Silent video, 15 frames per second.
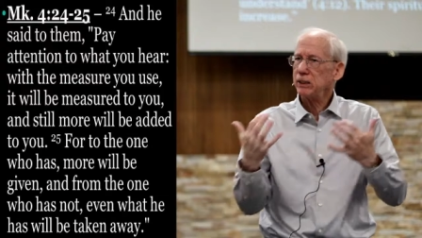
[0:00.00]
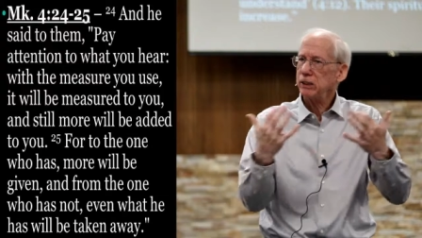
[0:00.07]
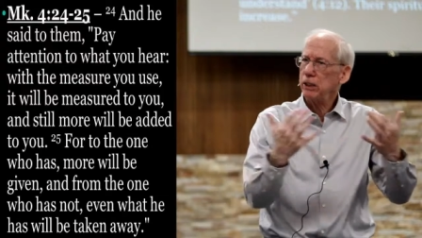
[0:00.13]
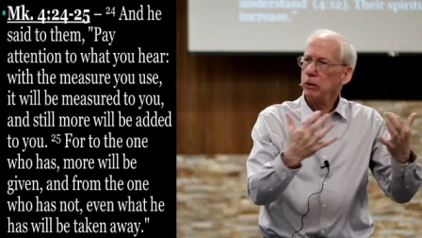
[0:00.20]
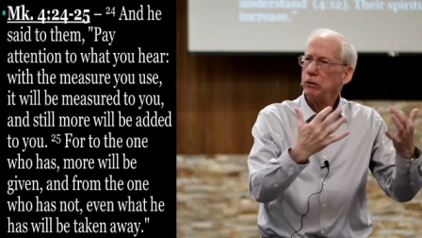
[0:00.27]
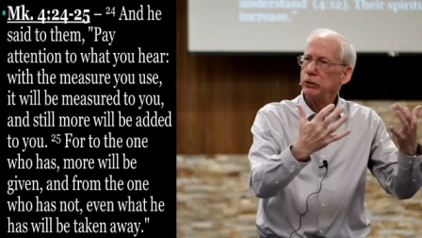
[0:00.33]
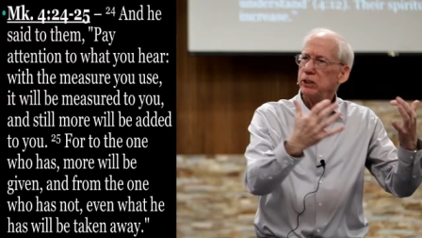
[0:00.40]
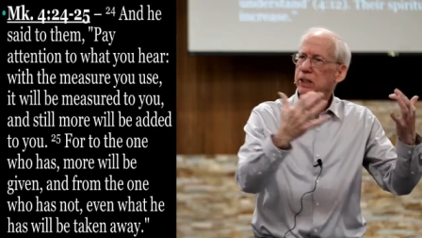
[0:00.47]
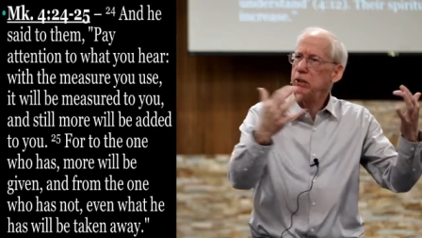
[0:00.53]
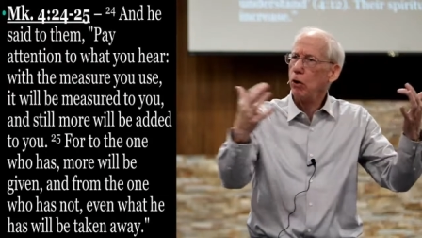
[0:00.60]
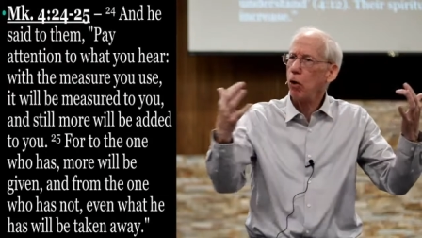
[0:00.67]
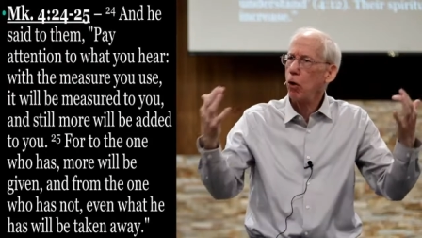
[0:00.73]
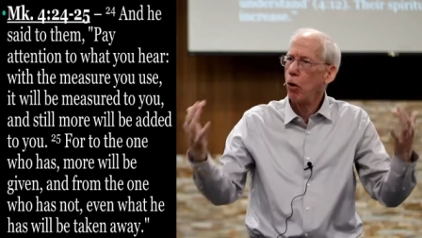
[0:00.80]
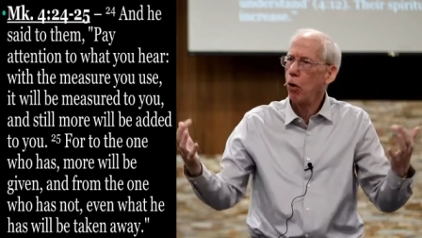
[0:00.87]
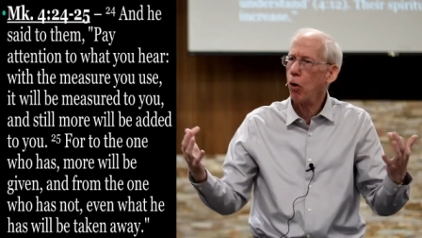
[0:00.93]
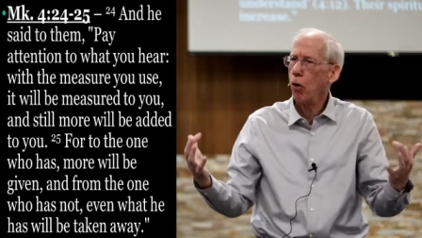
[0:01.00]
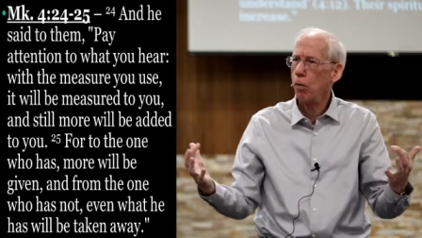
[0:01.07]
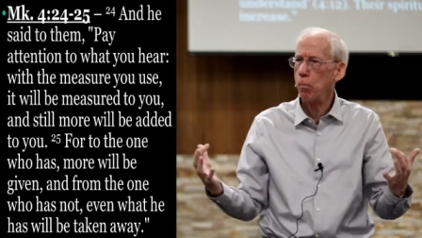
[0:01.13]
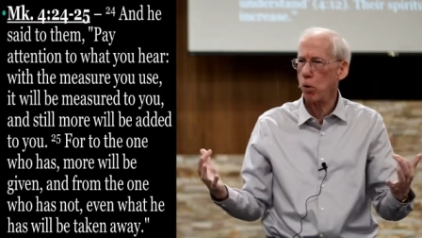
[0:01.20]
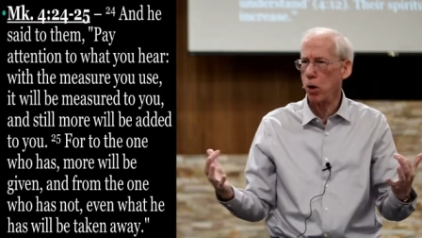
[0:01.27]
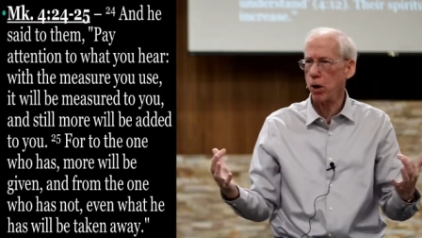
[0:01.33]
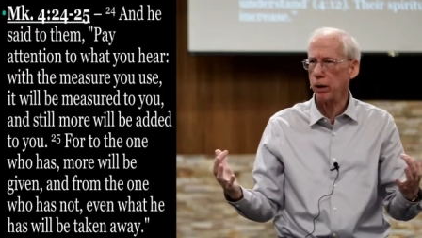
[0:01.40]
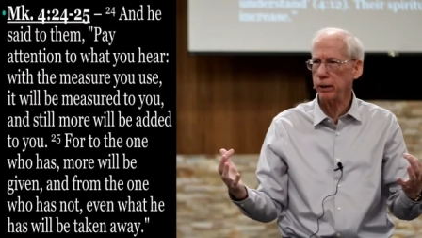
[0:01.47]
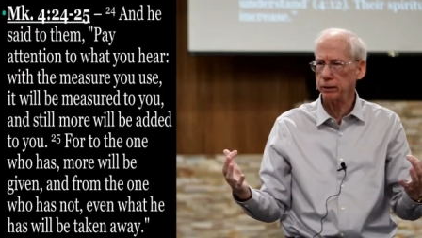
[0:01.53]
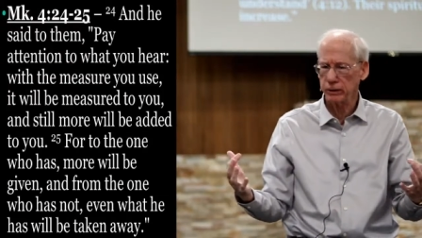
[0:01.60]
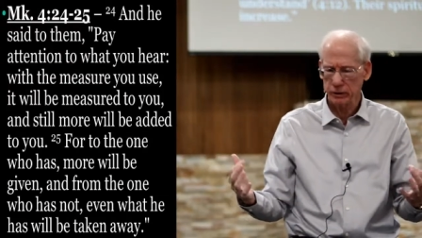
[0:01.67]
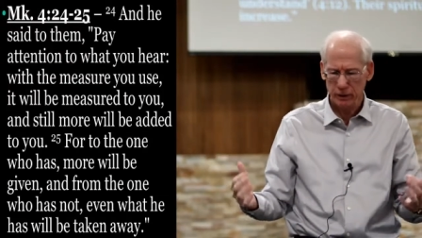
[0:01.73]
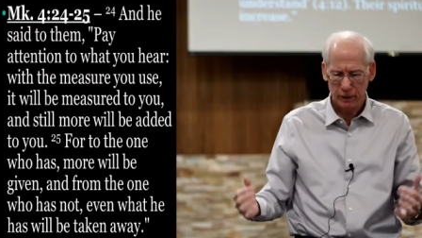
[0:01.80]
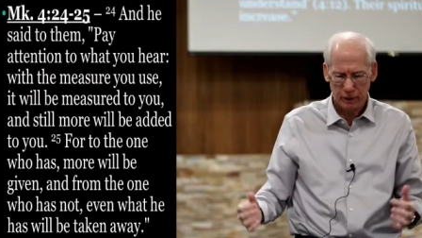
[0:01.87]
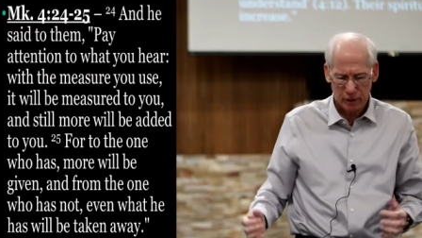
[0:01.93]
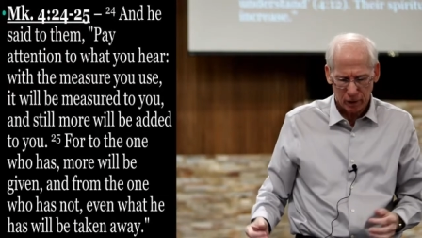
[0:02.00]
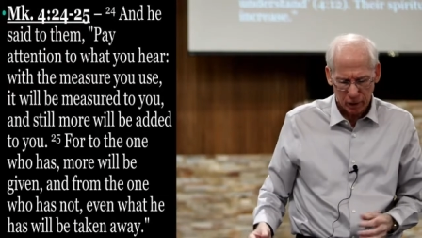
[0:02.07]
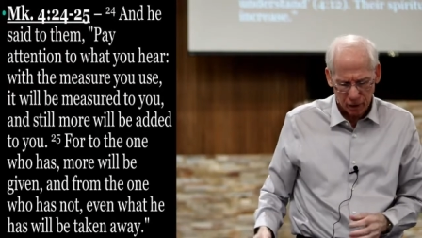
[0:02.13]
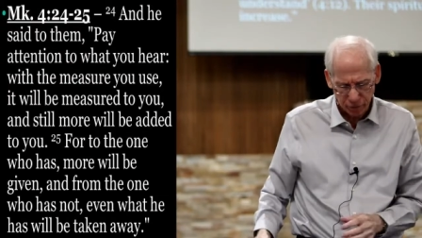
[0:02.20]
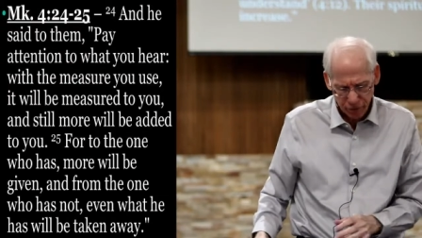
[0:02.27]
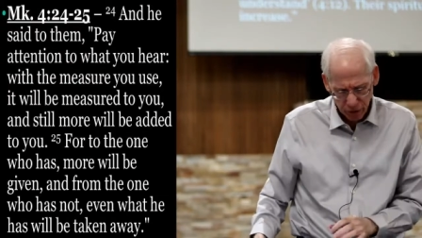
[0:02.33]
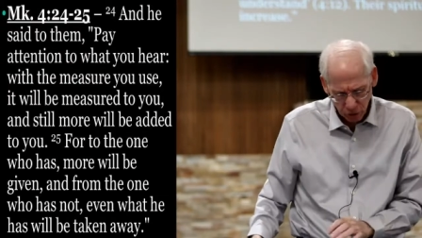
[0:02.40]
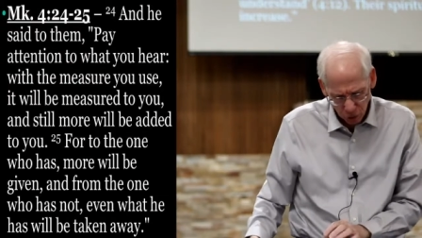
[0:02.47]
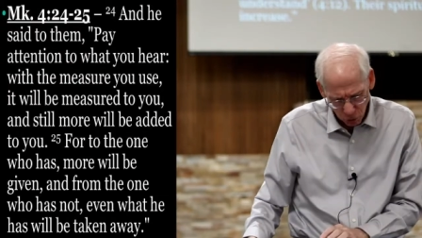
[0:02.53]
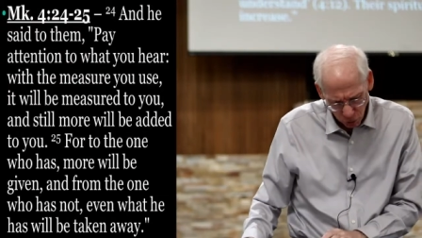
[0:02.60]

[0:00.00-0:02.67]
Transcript: I still see the hallmarks of the